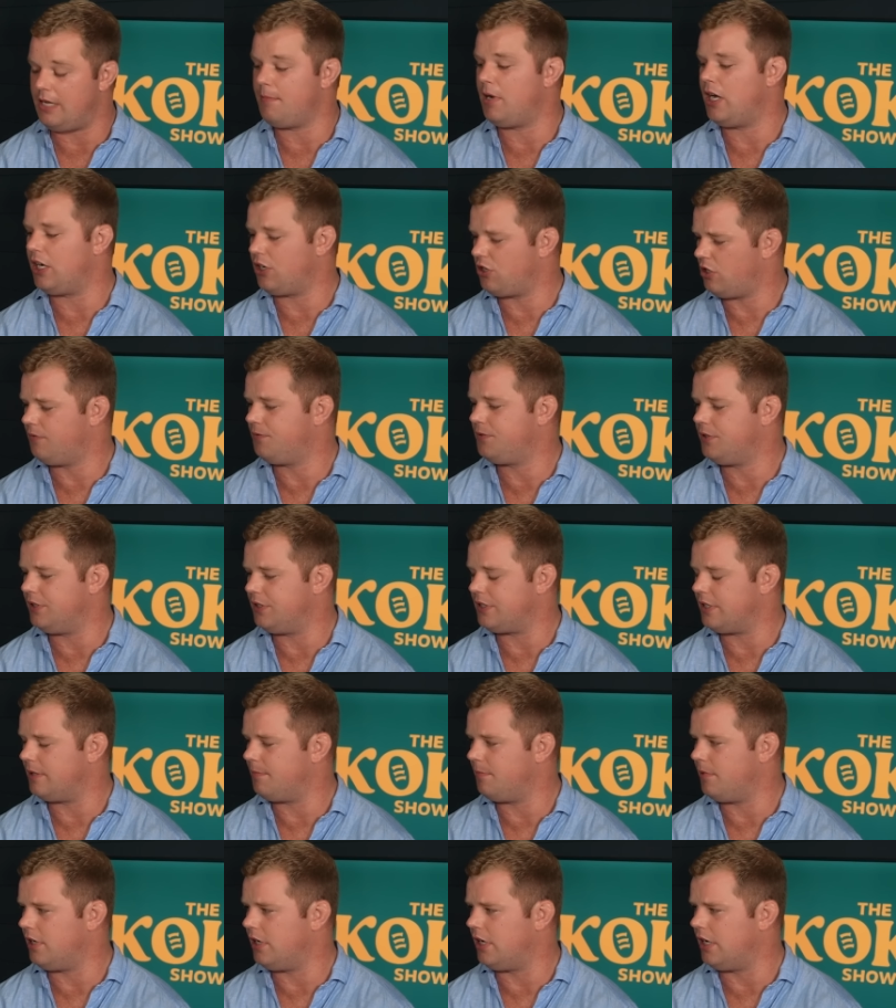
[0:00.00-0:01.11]
my confidence,
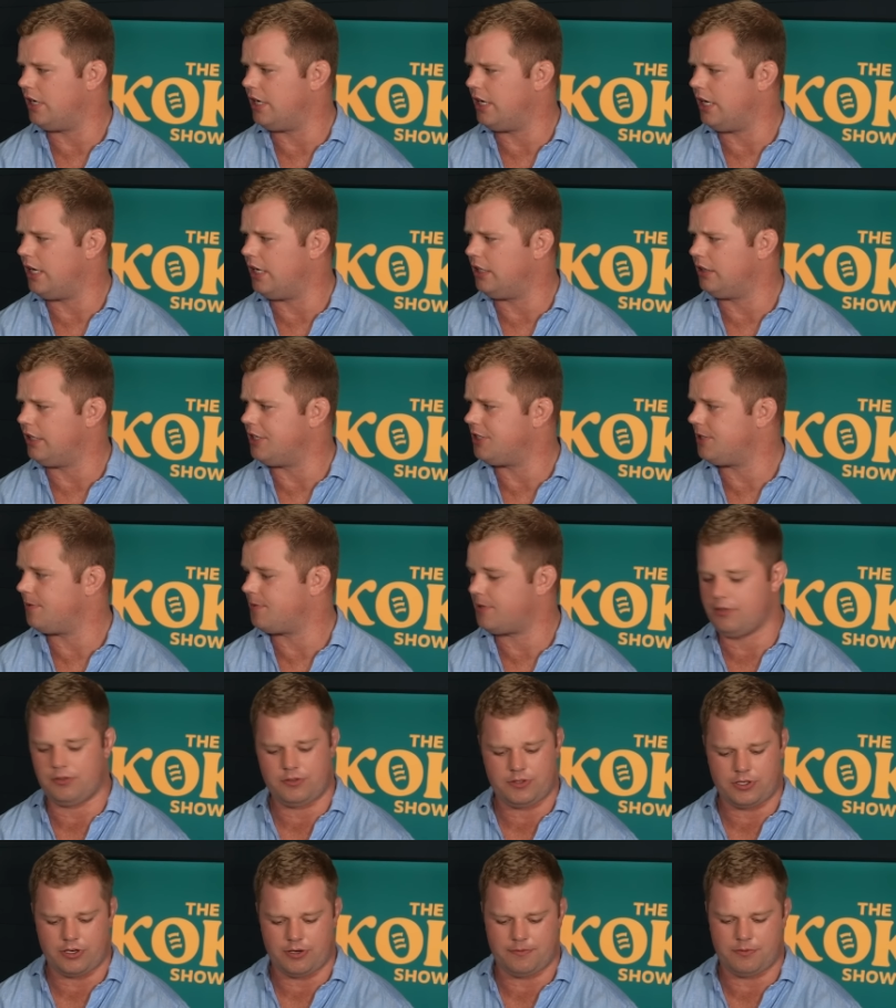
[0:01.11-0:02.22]
and my uh, leadership
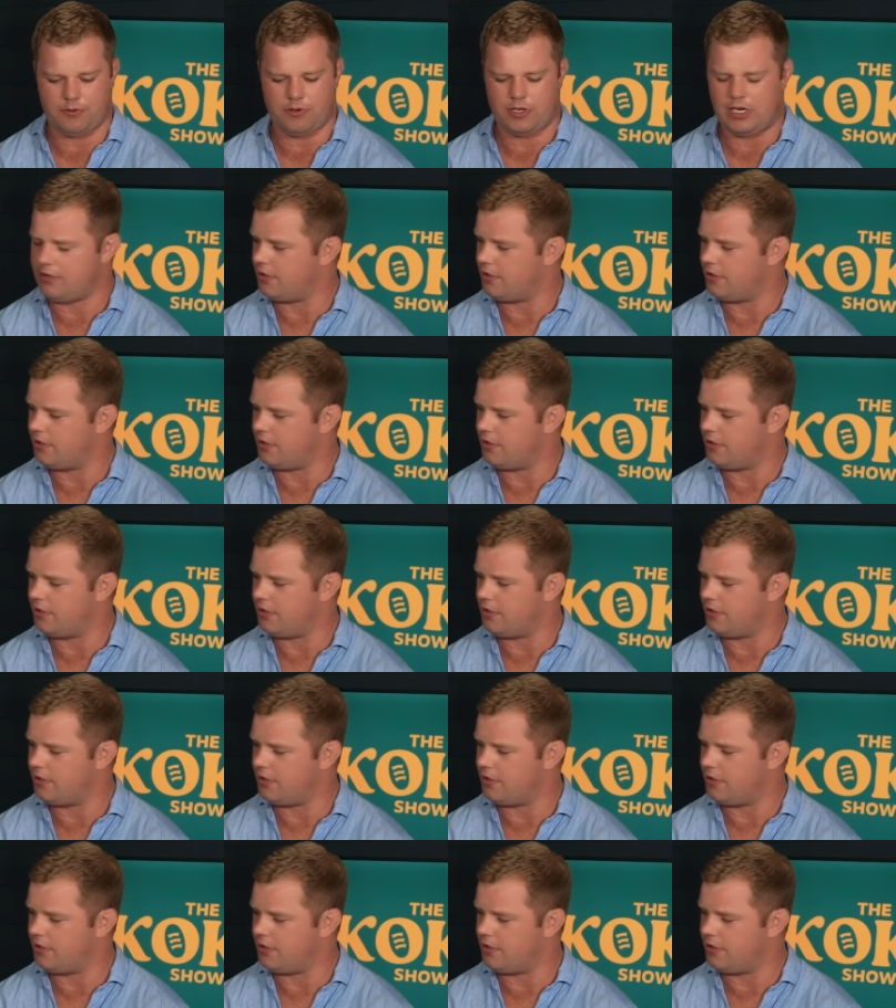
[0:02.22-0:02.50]
skills going forward.